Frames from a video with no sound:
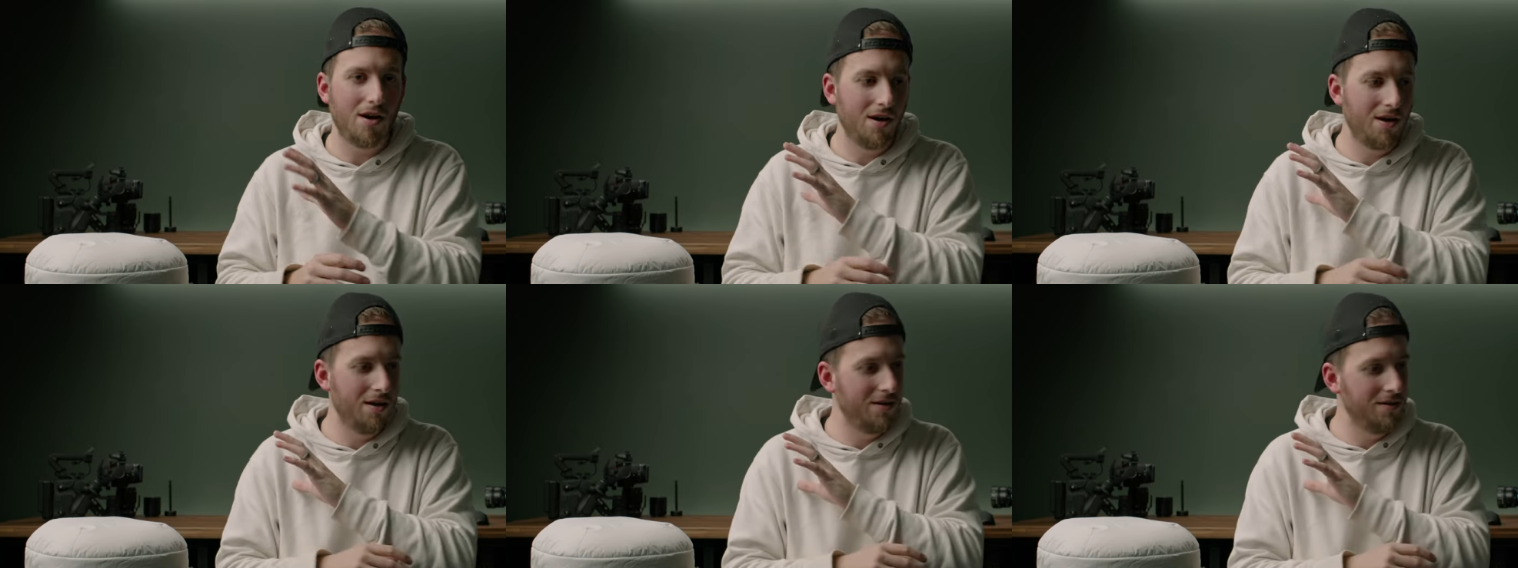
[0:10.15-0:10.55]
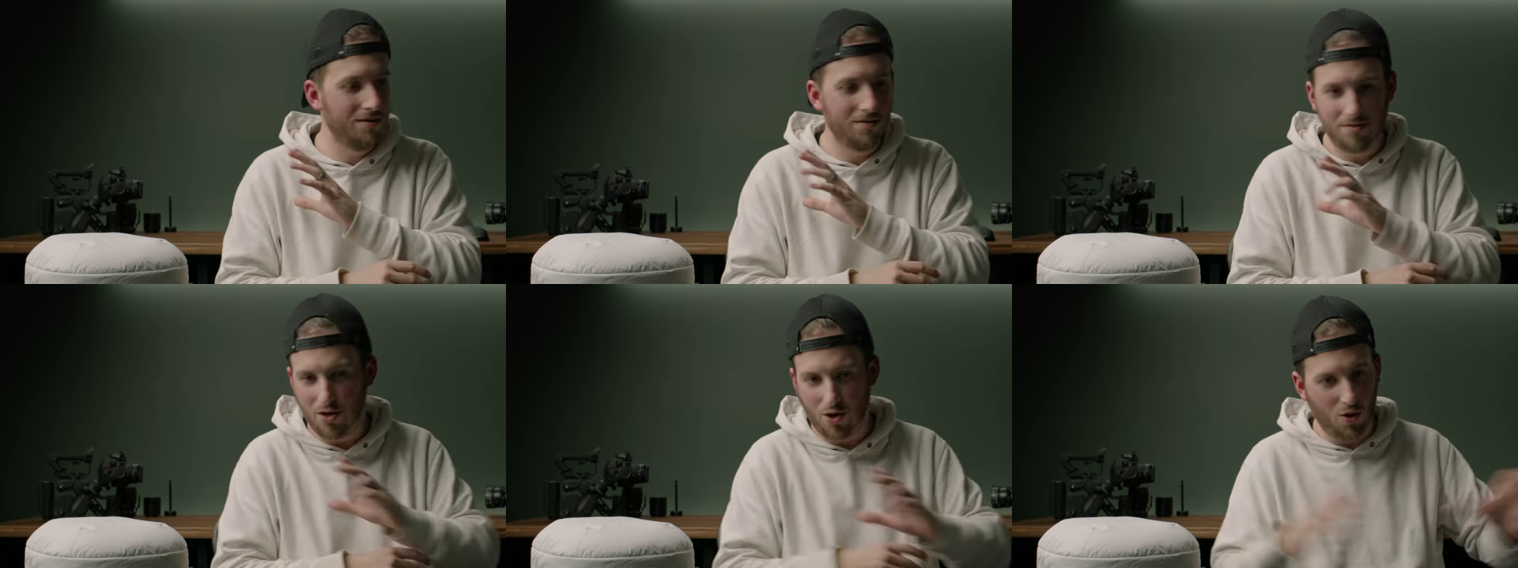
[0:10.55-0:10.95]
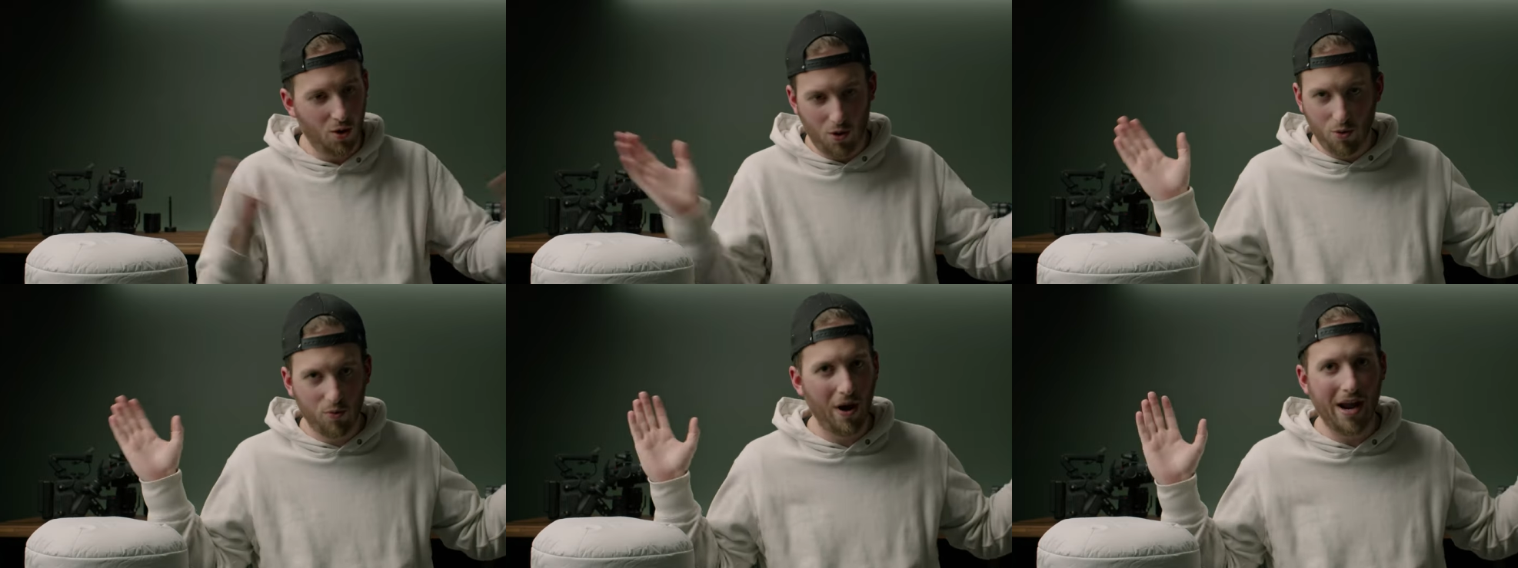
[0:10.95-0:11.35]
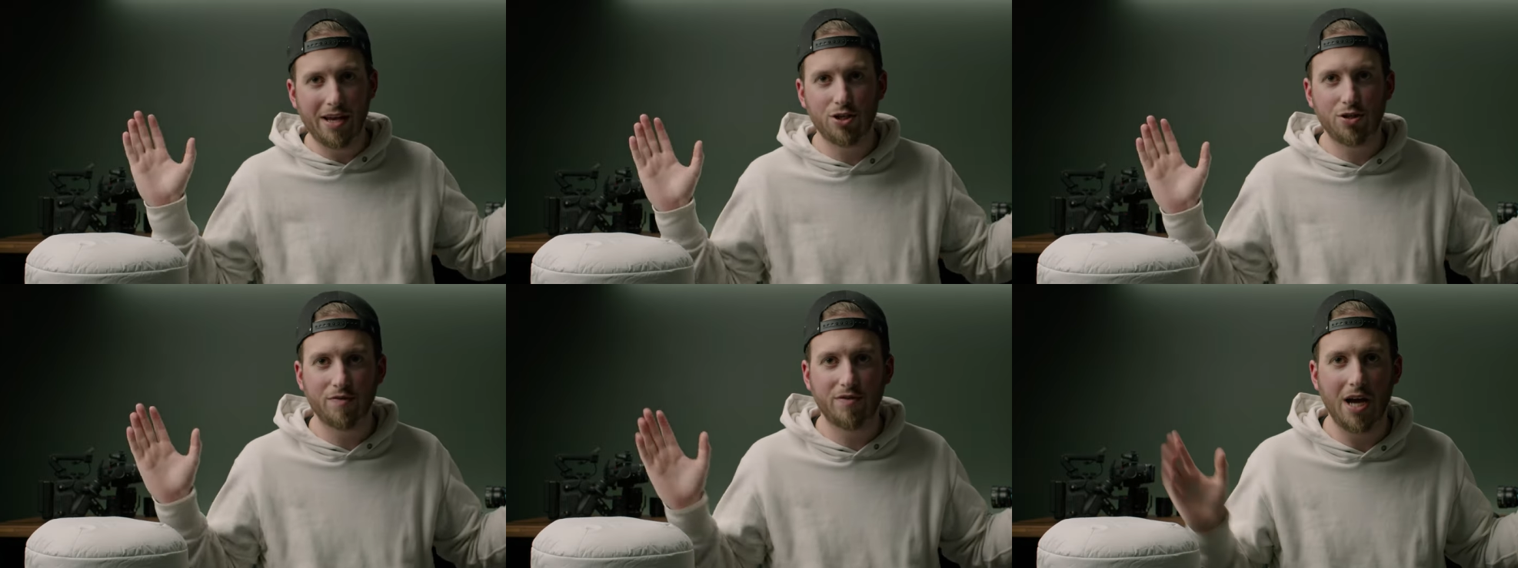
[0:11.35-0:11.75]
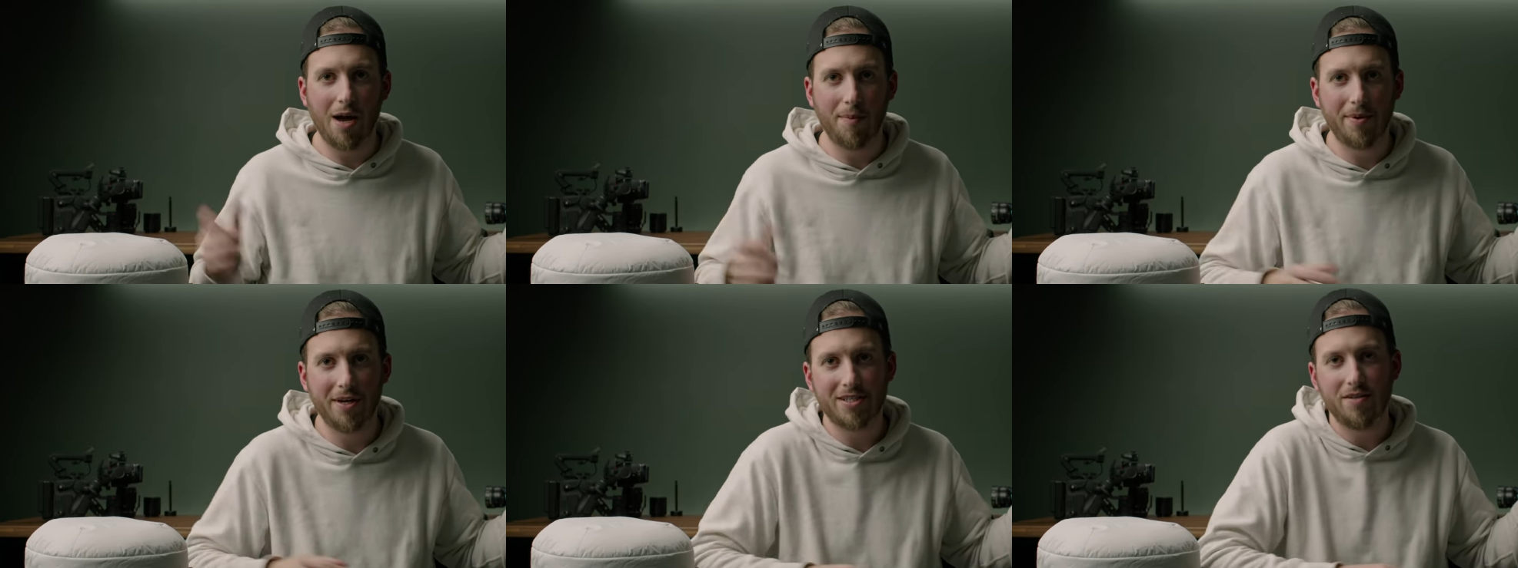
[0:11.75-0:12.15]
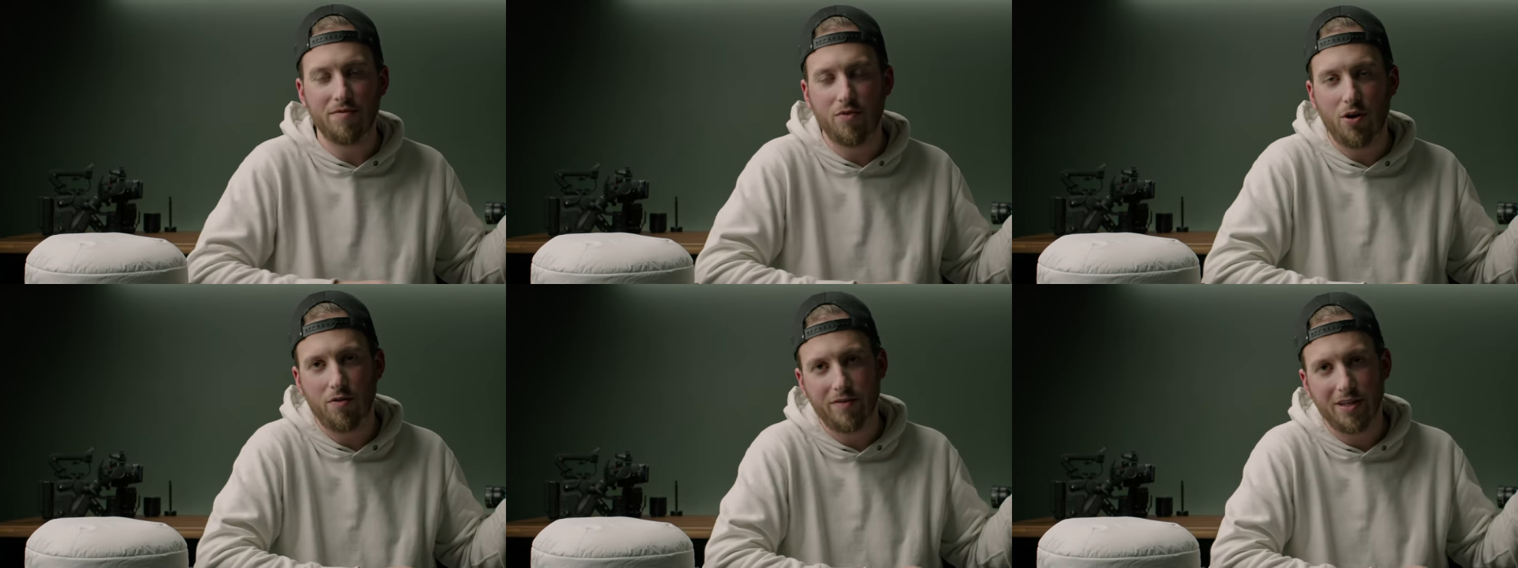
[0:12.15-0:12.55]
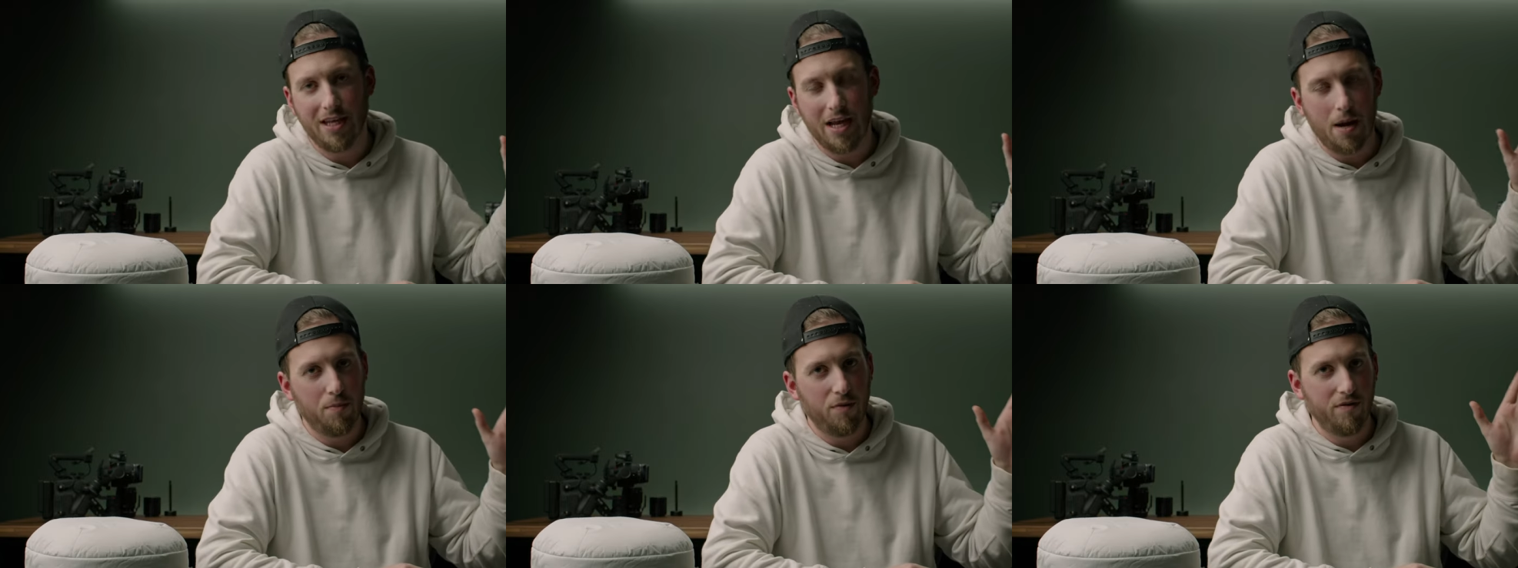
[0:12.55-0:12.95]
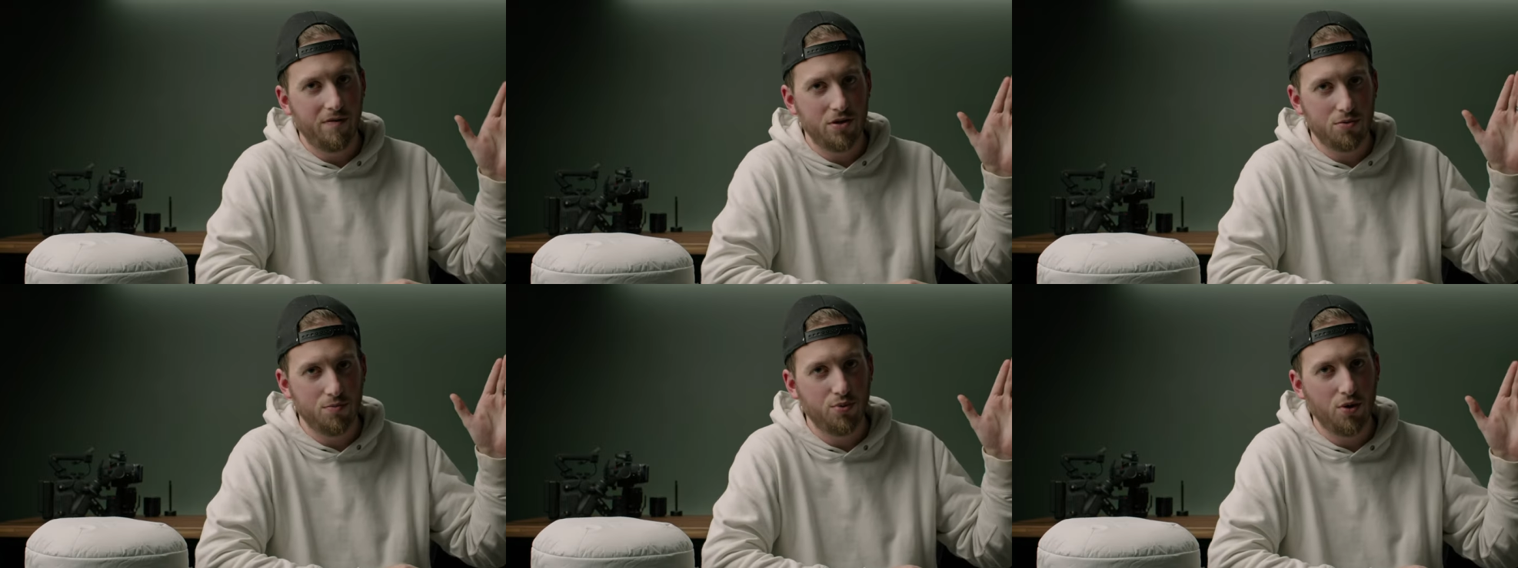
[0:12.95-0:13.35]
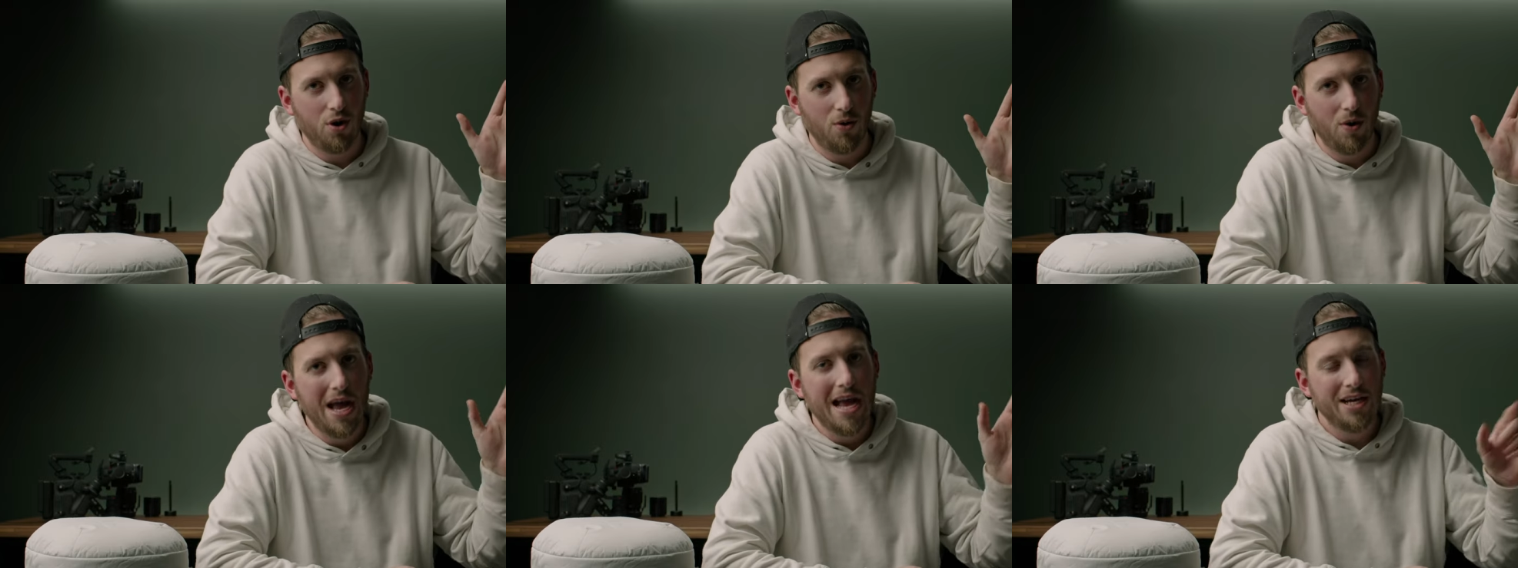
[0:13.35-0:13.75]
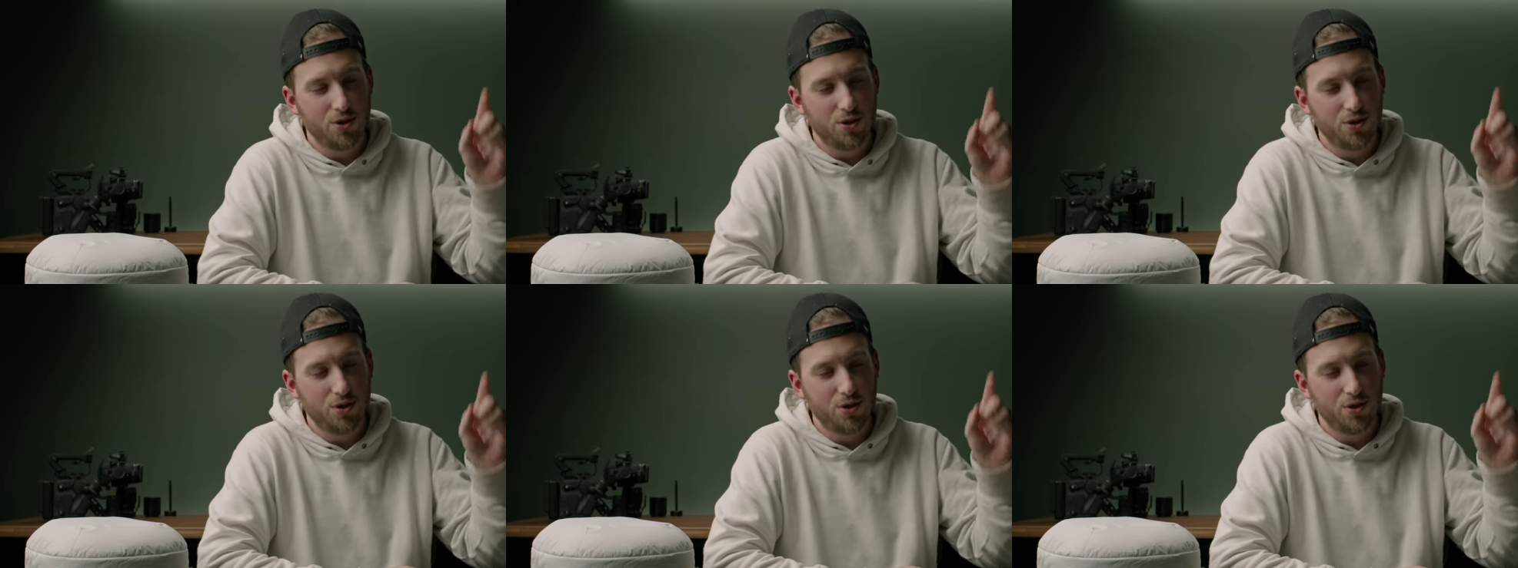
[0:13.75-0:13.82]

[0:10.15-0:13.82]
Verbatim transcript: on the whole range of topics involving the Apple Vision Pro.